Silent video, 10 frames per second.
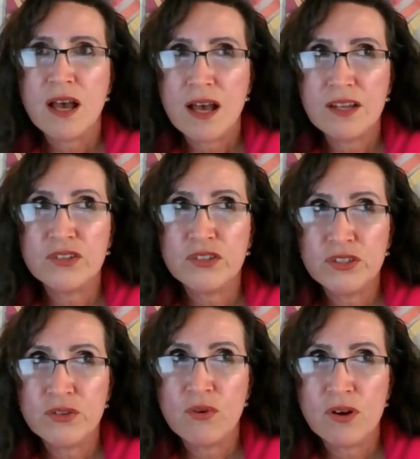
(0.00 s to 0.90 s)

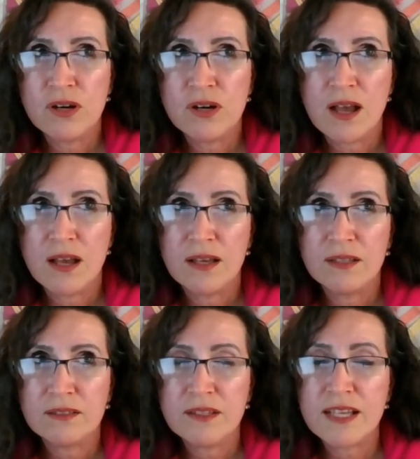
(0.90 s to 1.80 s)
your
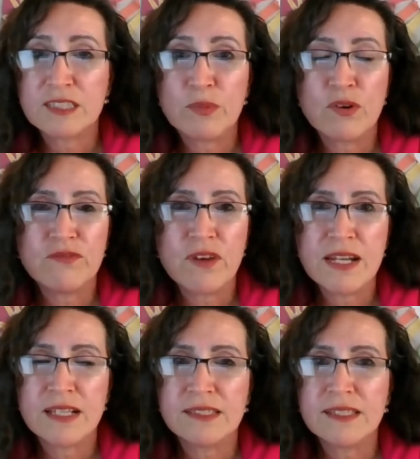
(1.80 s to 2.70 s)
export
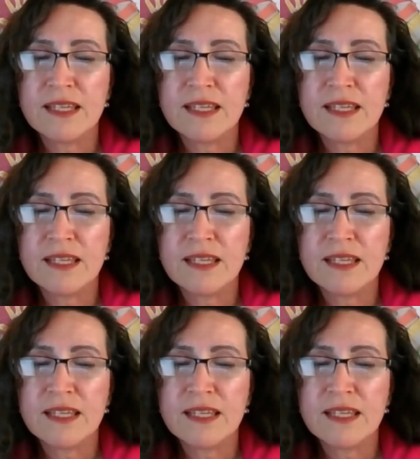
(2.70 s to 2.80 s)
financing?